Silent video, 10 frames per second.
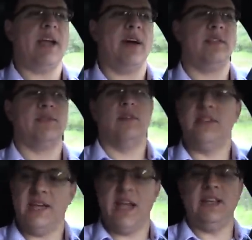out on the road
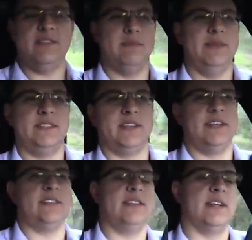than any of the
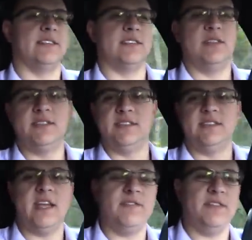mid-size sedans, so this is
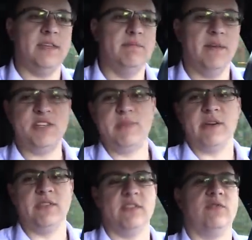definitely much
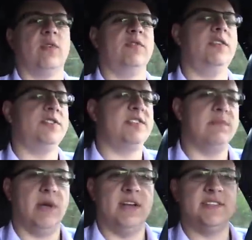better than the Ford Fusion, the
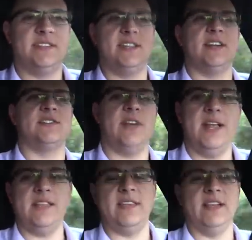Mazda six, or
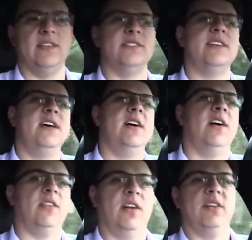anything else
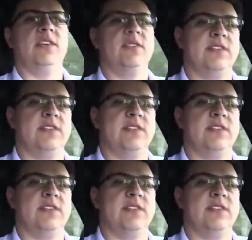along those